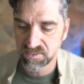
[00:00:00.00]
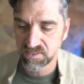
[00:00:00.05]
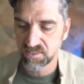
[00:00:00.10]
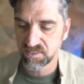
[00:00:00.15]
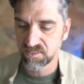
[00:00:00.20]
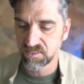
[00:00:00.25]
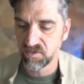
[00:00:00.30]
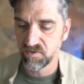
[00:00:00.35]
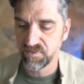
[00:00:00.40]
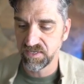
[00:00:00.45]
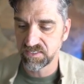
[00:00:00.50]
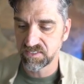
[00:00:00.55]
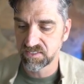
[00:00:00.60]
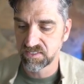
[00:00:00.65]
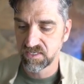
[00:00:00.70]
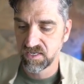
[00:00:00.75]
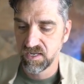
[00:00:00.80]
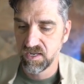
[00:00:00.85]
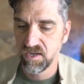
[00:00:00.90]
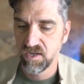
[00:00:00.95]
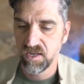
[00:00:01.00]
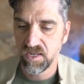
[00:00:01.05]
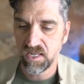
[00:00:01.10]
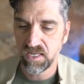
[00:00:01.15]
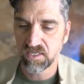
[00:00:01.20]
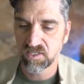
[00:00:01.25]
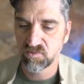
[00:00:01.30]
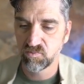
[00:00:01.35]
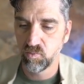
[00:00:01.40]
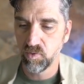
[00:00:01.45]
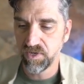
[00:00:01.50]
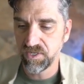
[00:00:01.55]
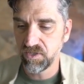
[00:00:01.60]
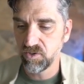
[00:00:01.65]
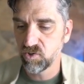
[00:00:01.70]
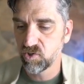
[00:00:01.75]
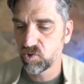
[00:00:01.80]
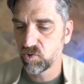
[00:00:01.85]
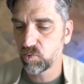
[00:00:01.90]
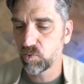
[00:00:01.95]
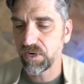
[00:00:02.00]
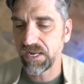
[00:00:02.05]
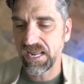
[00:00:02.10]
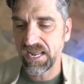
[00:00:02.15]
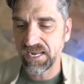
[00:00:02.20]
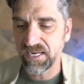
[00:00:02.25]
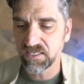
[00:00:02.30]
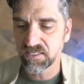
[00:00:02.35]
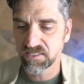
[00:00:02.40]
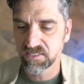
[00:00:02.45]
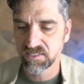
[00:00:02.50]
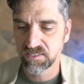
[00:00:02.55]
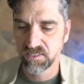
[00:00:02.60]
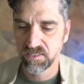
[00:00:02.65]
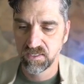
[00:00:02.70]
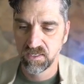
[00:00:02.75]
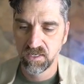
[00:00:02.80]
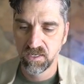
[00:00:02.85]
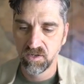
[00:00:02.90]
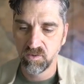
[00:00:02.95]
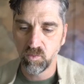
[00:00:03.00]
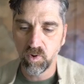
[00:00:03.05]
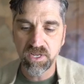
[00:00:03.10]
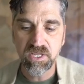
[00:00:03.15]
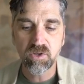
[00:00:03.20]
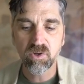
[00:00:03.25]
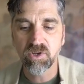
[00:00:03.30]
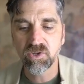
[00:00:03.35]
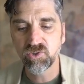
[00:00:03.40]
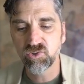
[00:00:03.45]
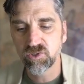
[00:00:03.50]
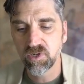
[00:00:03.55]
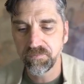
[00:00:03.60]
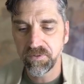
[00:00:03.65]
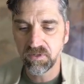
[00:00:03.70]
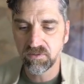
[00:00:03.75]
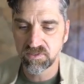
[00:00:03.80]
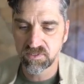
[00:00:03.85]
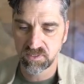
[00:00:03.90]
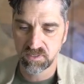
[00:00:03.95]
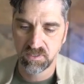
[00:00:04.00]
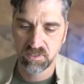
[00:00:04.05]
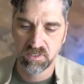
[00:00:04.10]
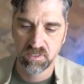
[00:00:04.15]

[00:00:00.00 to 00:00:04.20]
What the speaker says: And so it's what you create, what you contribute,